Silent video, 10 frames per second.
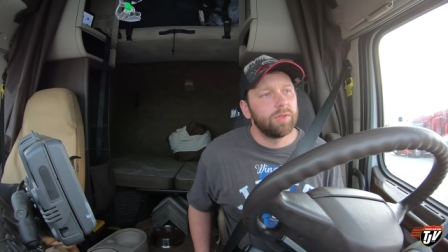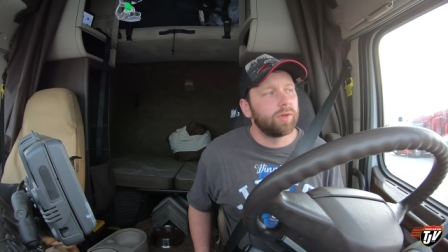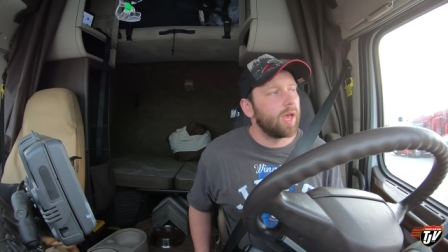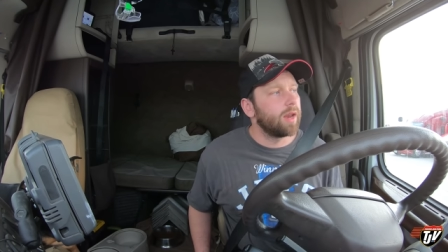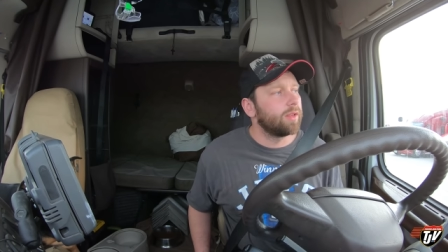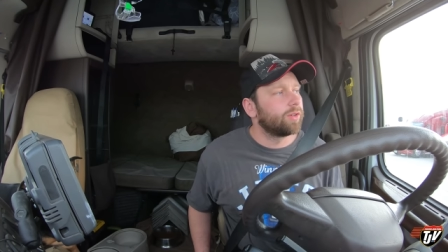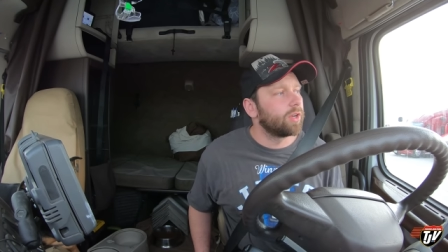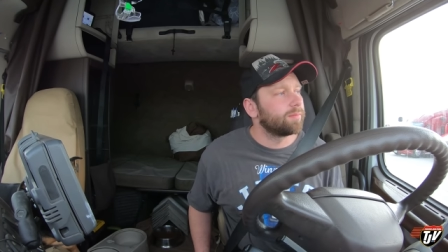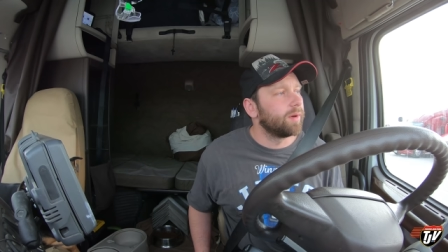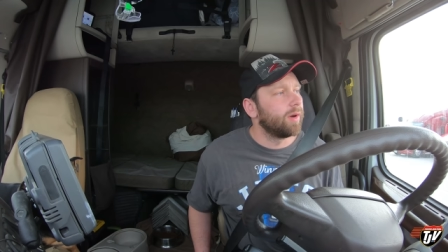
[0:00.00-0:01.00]
You get it, you
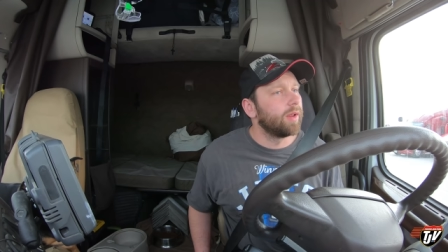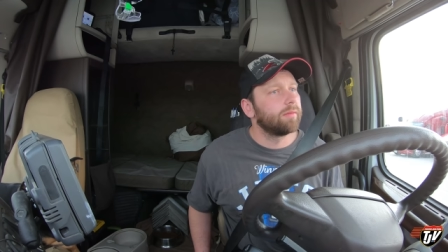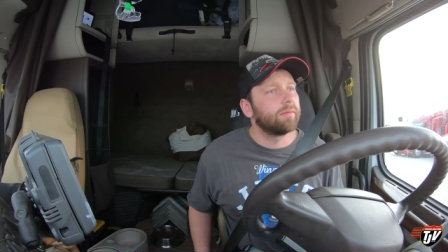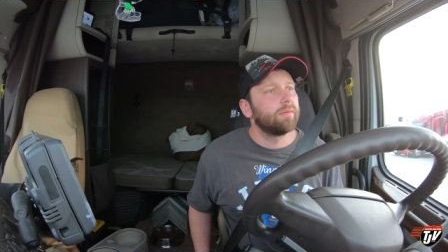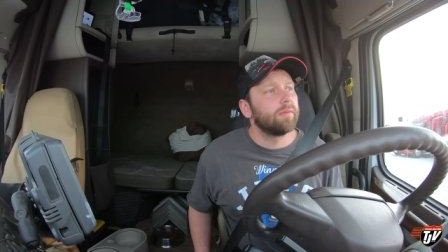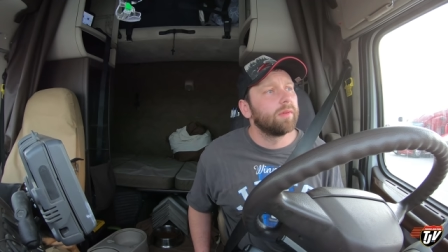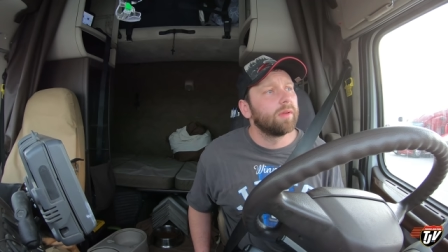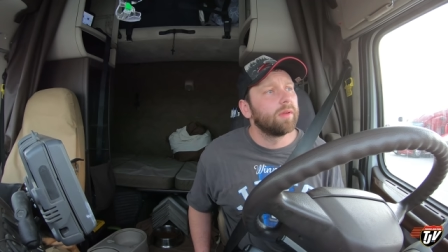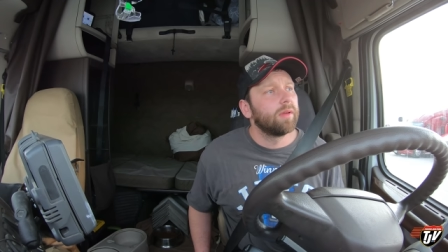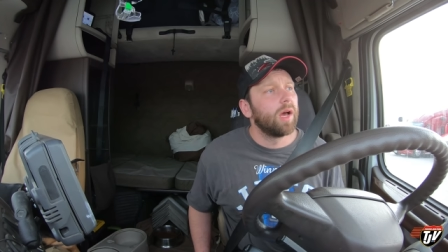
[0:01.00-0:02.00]
trust me, right?
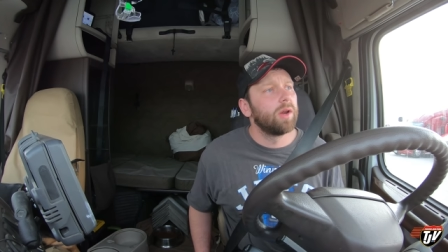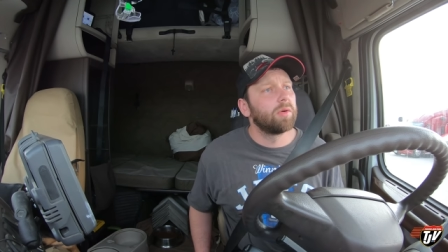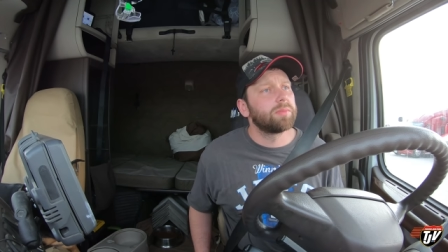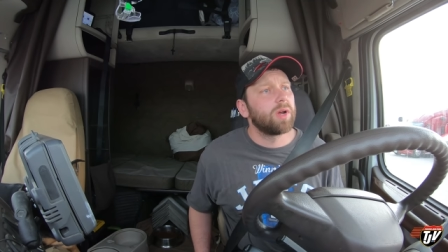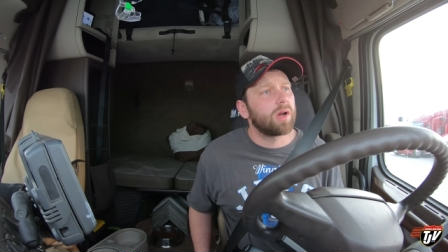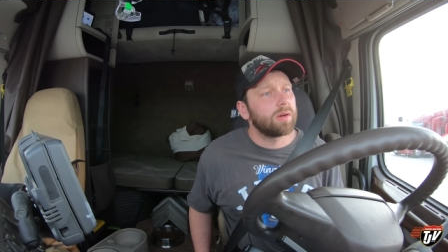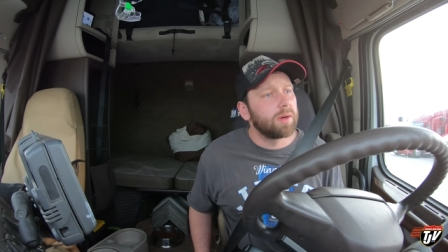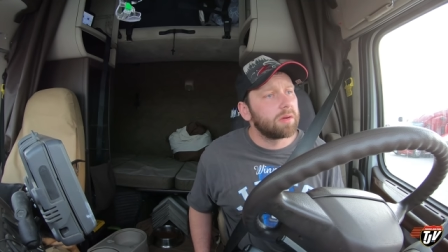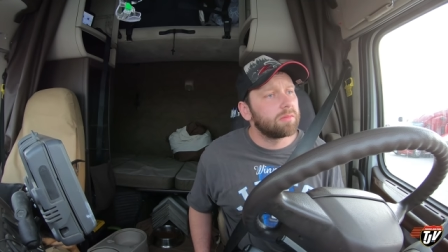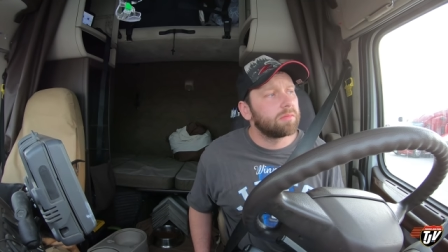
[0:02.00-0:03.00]
I know what I'm talking
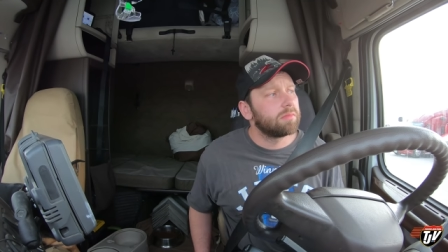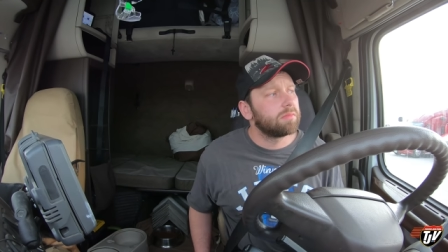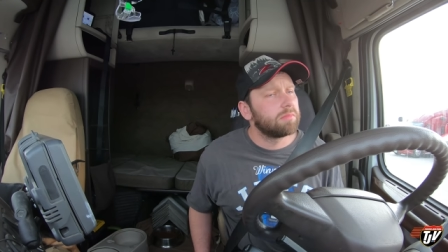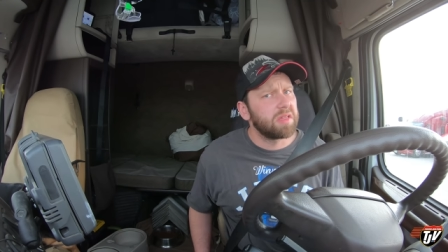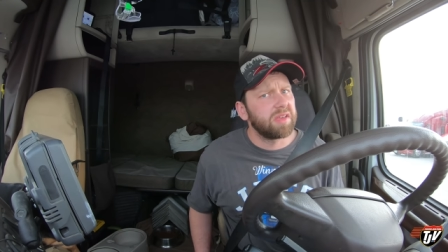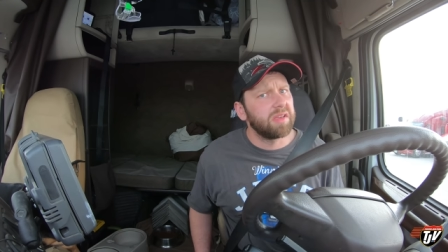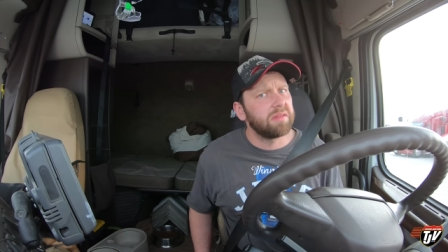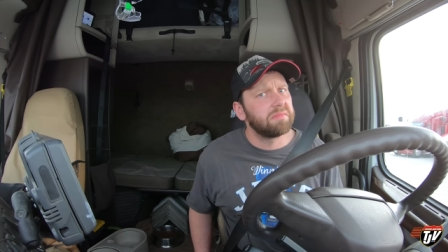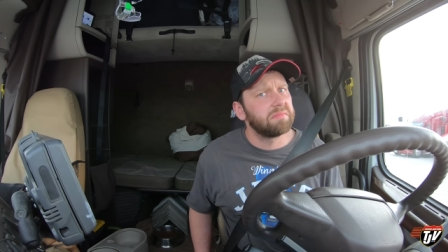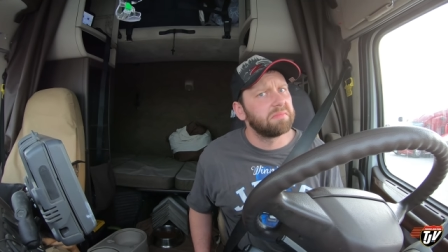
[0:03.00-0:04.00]
about, I think.